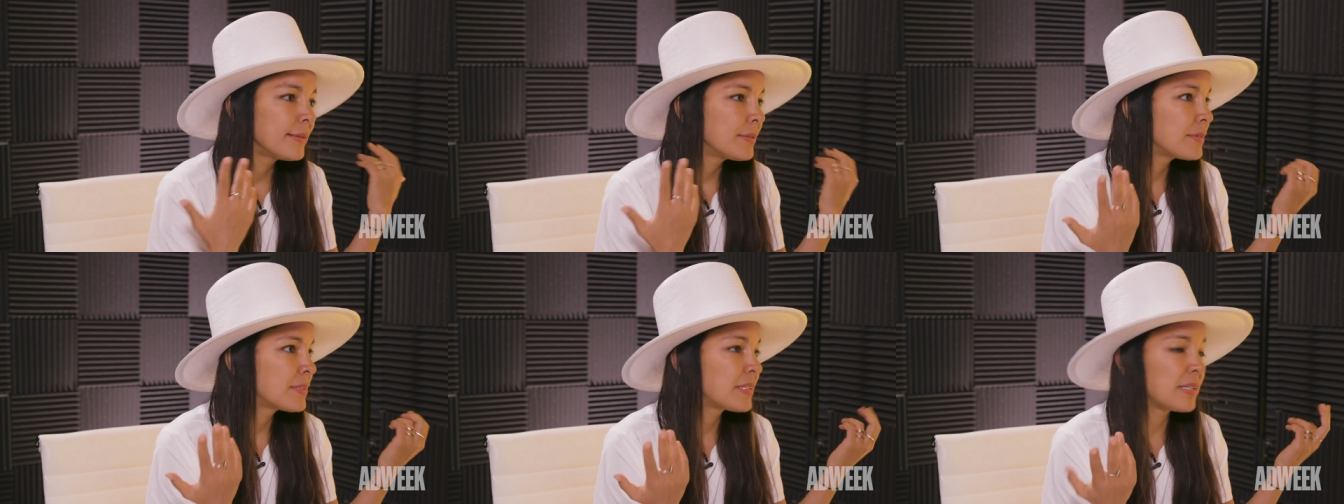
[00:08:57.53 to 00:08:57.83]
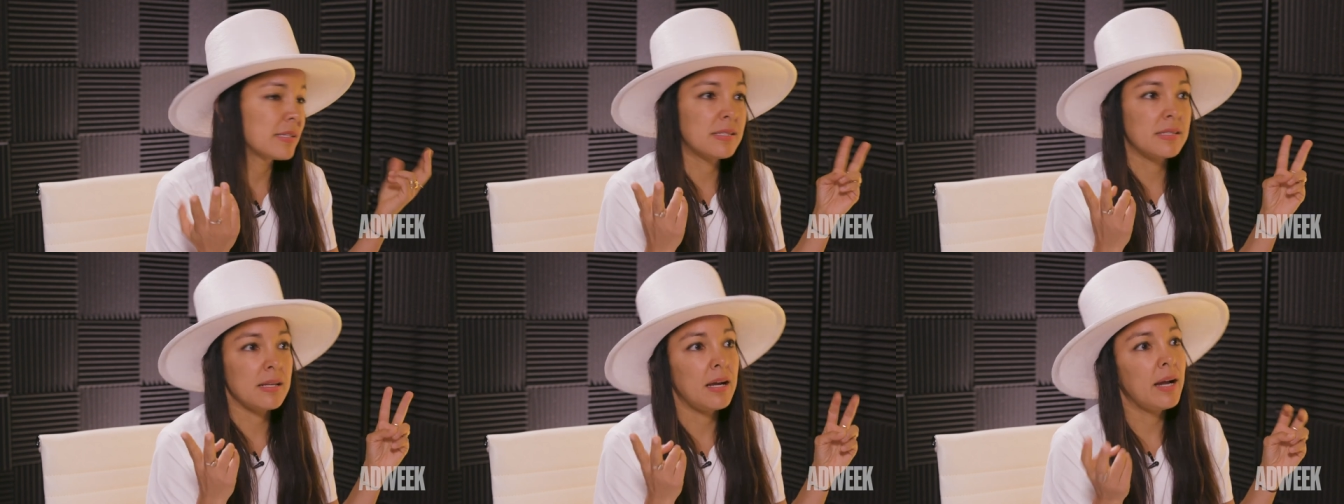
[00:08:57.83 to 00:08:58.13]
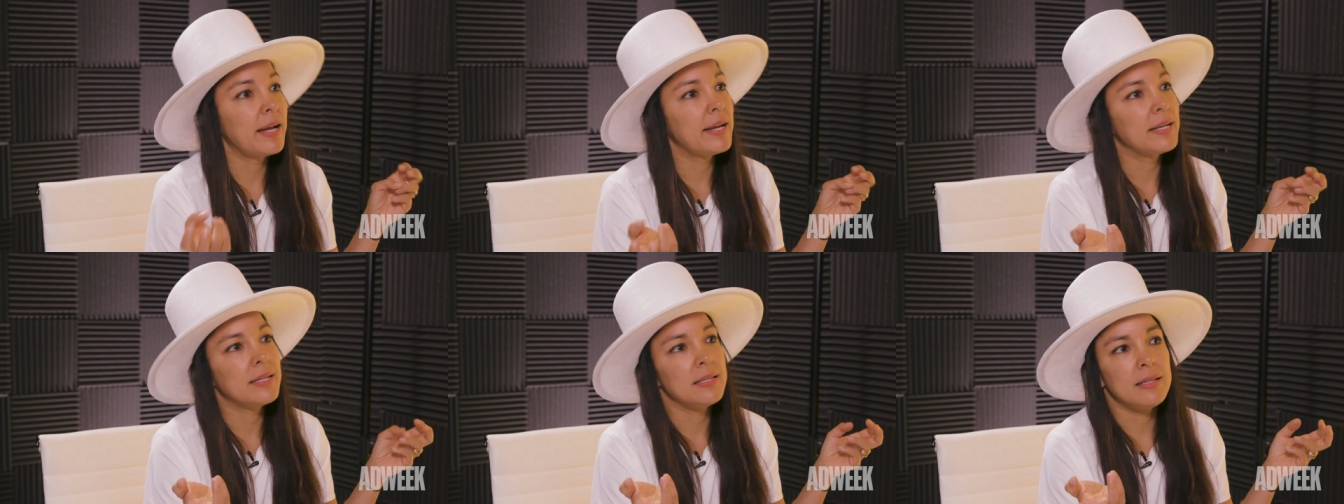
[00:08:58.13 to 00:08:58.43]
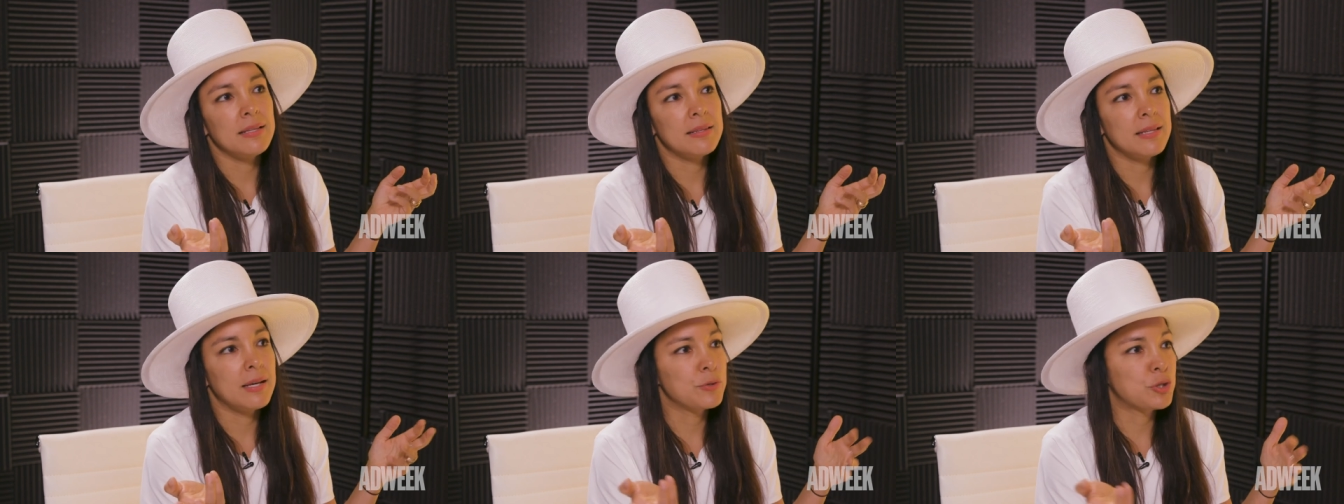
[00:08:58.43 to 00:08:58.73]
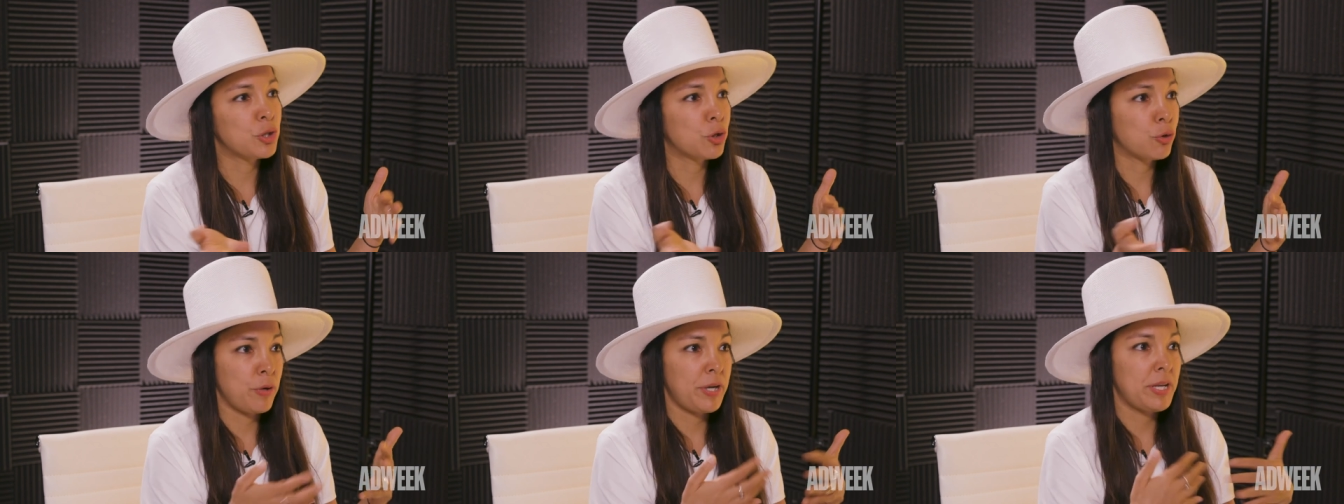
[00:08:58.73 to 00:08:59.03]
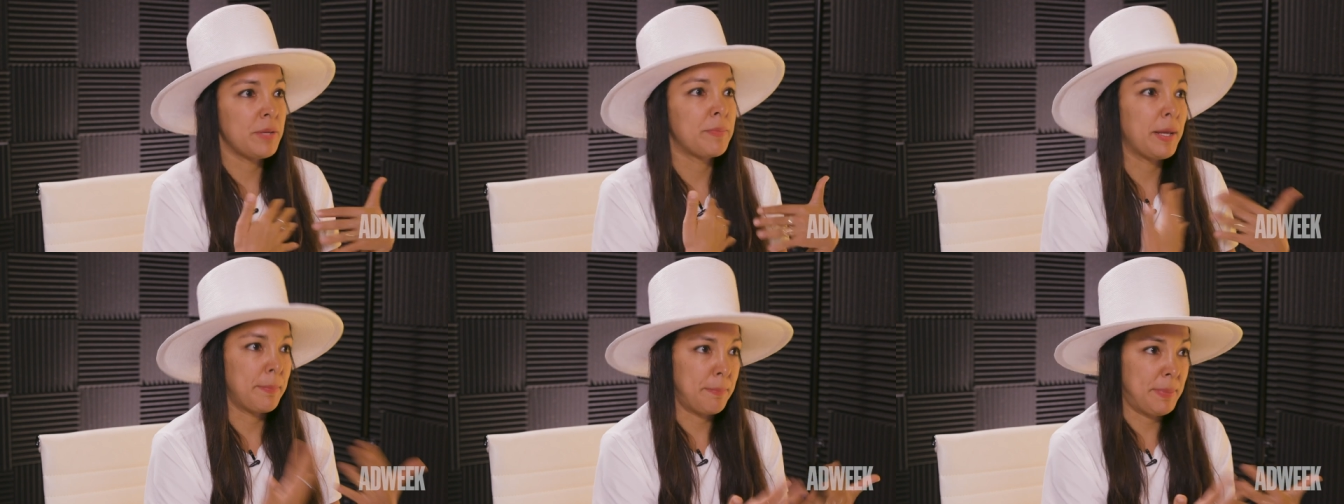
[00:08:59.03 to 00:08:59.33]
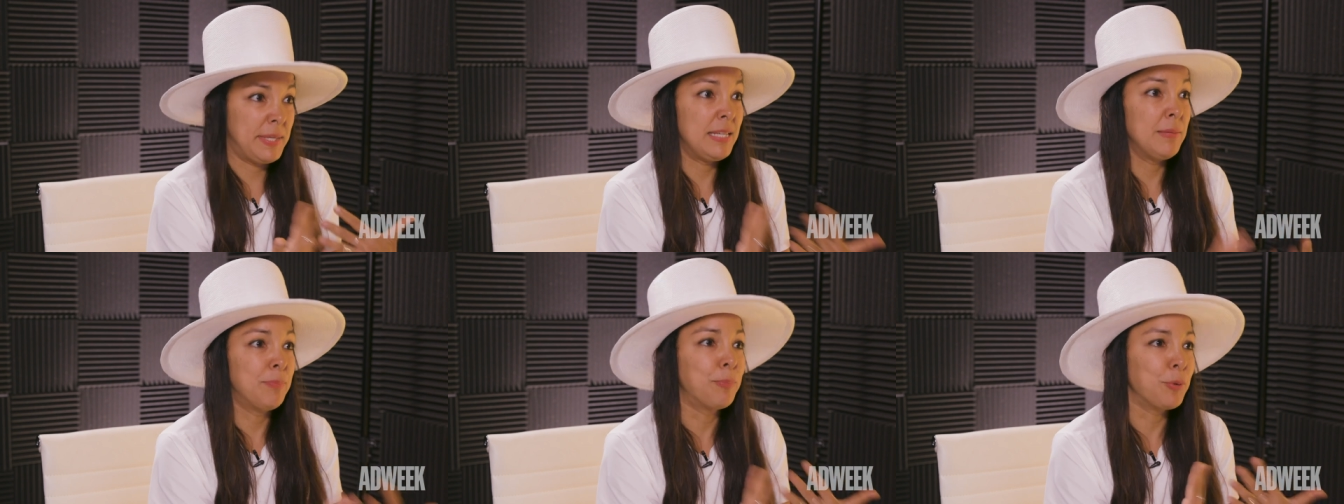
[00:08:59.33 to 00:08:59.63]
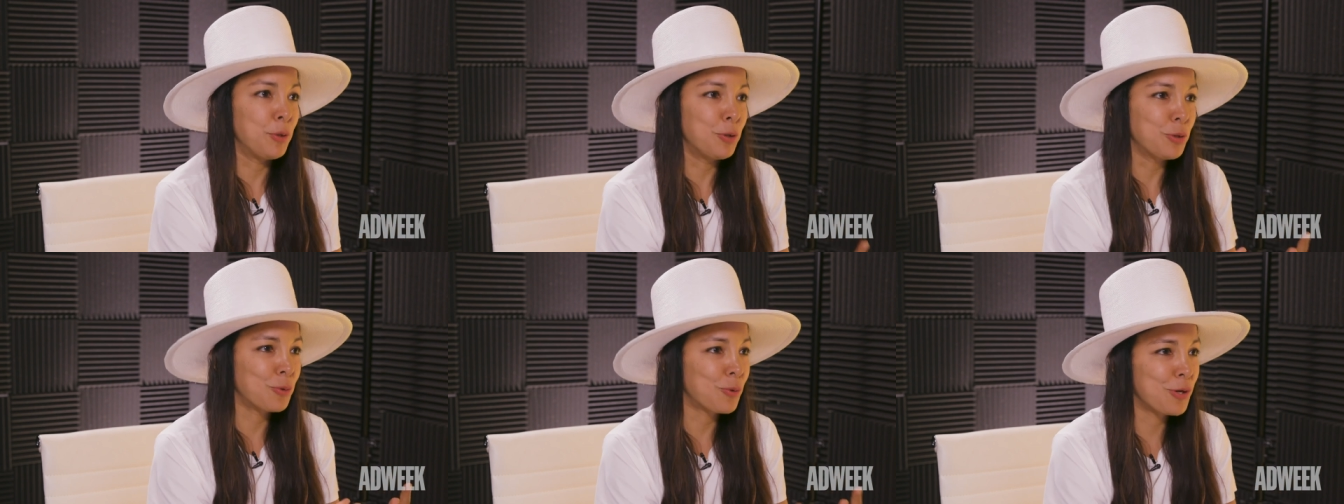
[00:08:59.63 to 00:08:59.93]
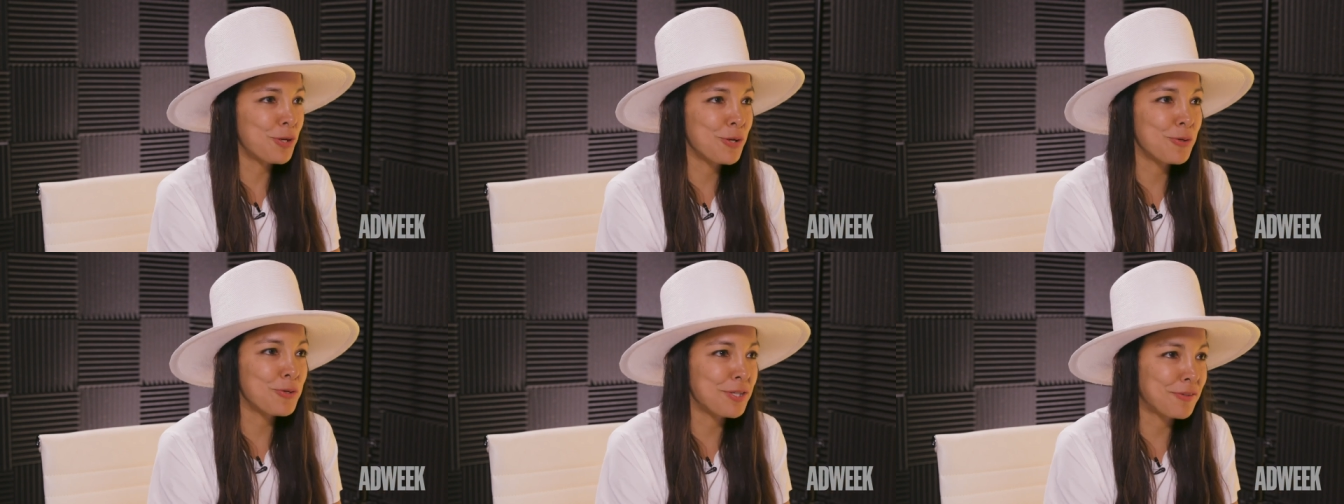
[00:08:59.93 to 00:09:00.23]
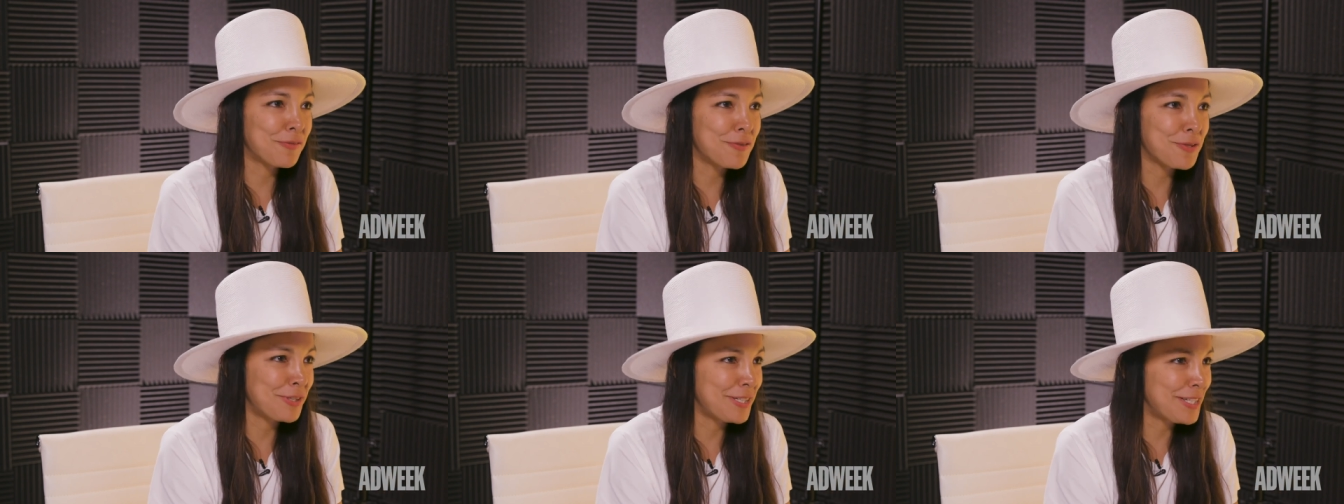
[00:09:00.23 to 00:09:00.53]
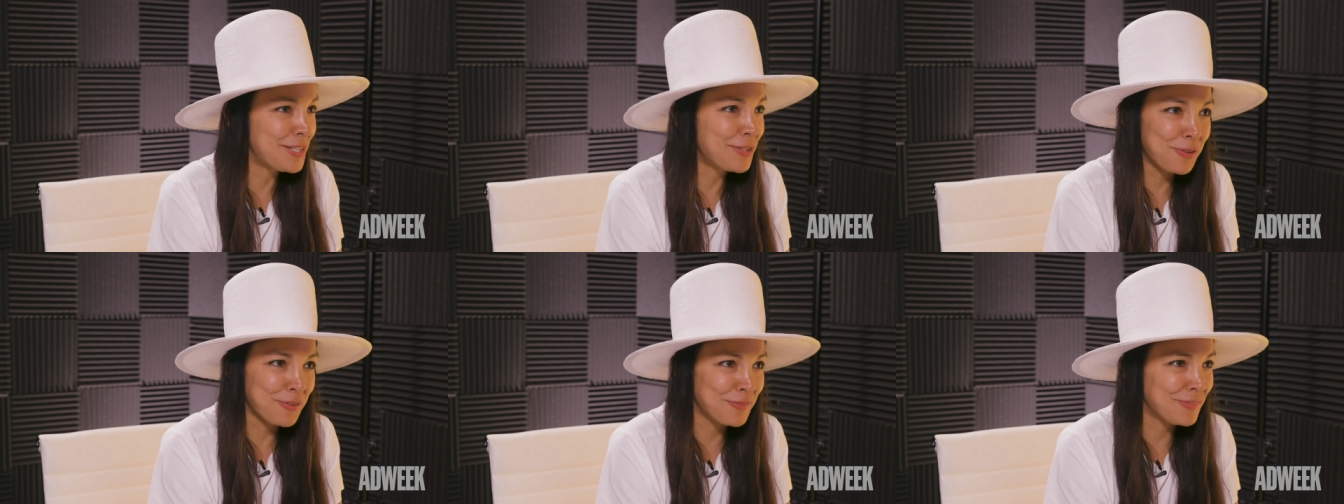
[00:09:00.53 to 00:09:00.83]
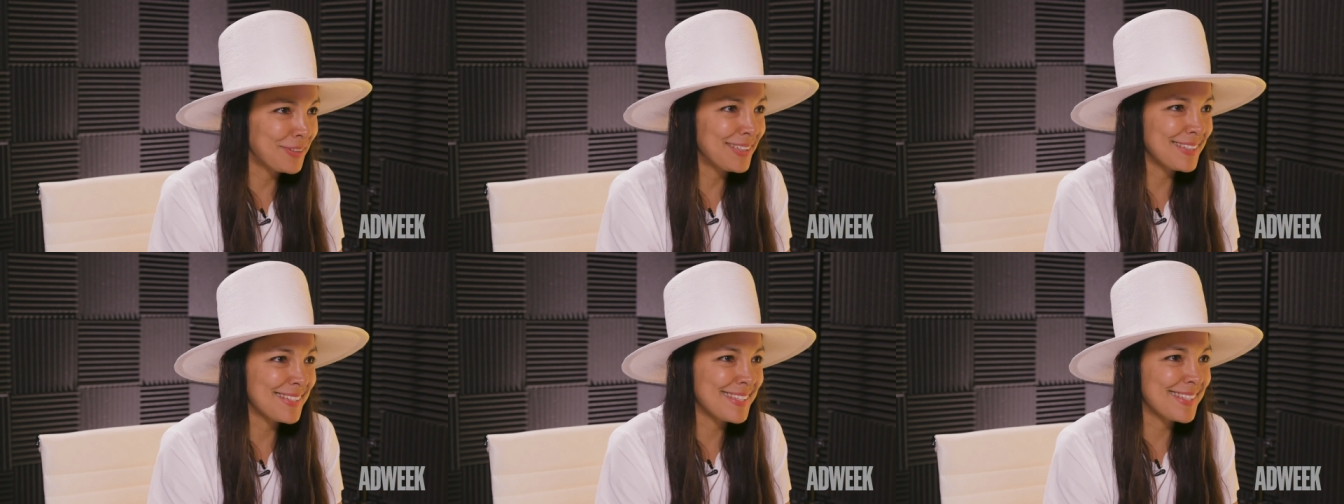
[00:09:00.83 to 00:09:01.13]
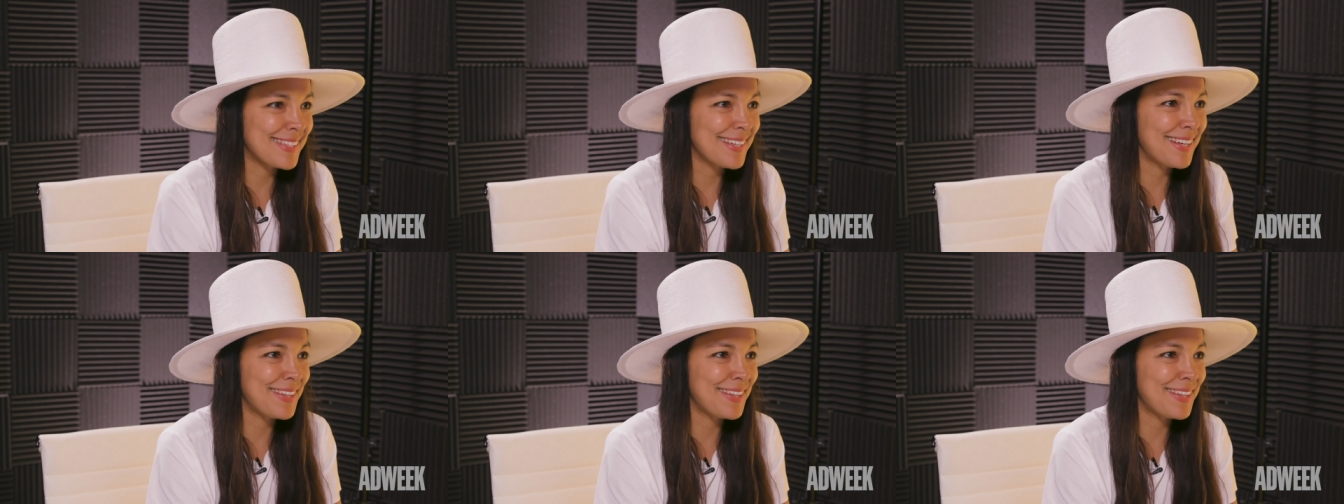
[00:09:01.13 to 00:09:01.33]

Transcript: society that was created by people who are no different than either of us,